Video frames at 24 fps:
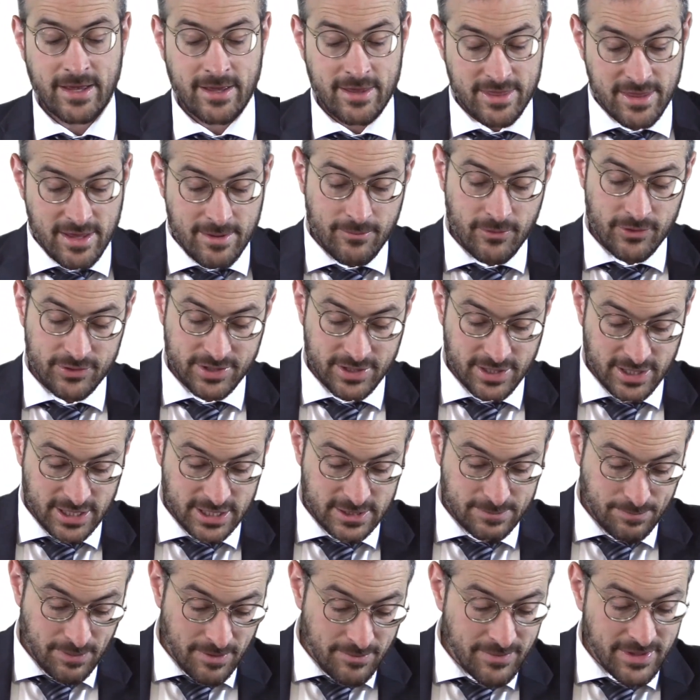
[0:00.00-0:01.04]
then mutter
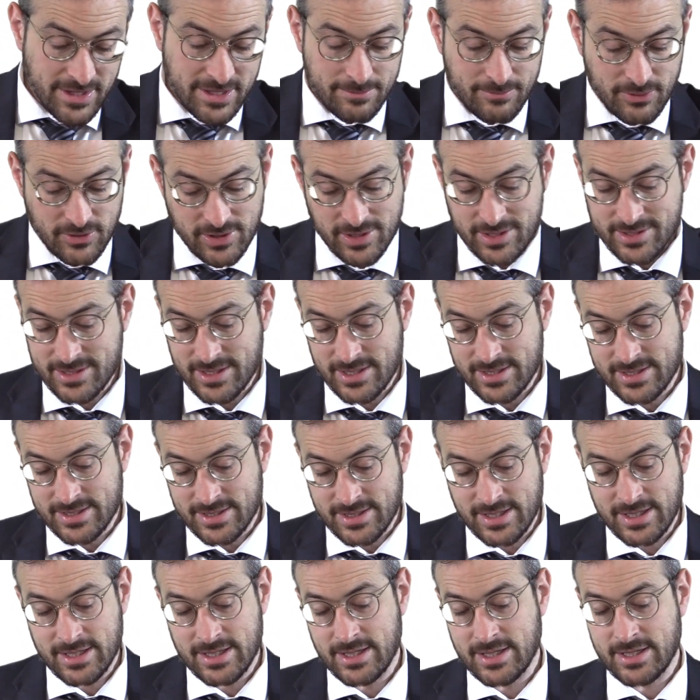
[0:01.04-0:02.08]
is permitted because it's it,